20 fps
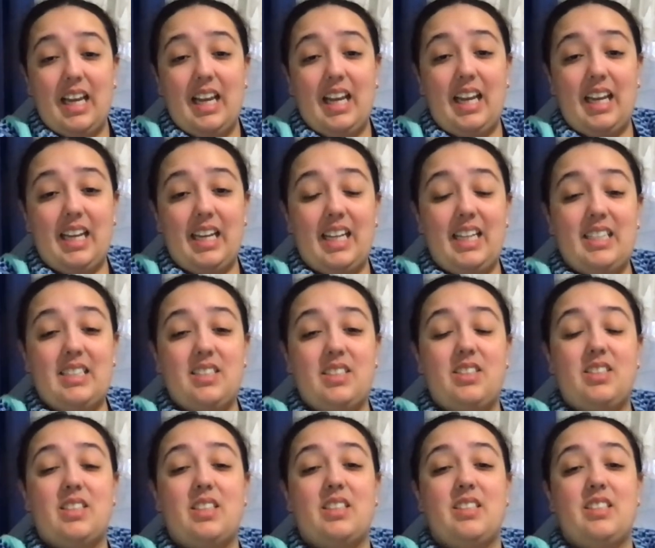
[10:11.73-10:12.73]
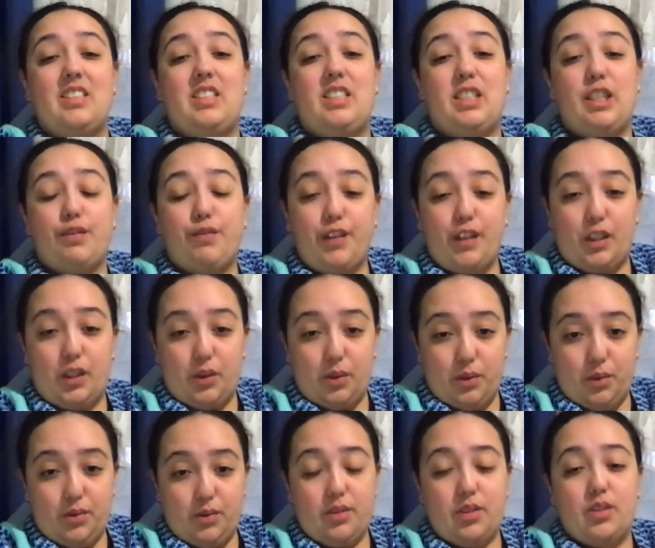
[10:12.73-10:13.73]
It is
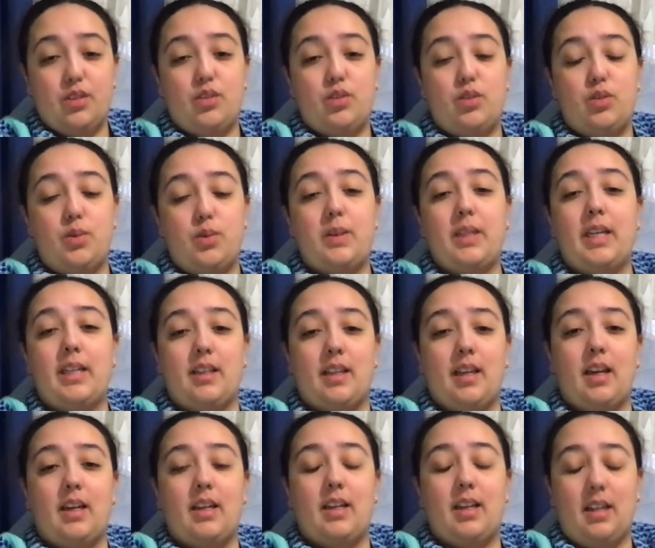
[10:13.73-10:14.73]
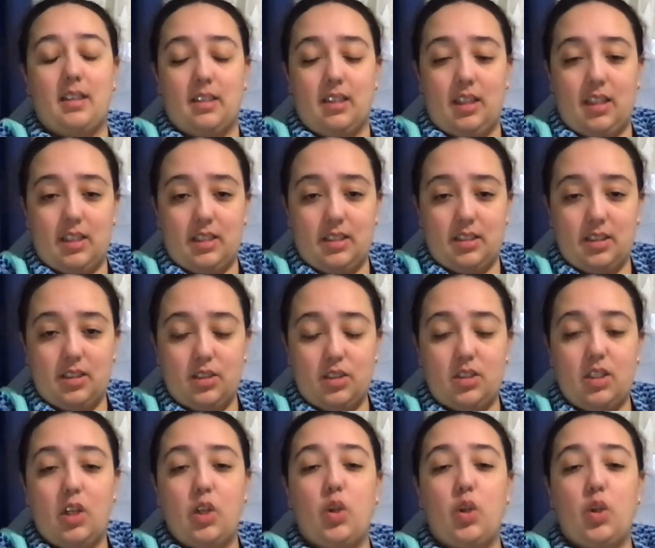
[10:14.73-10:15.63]
difficult to get a gun license.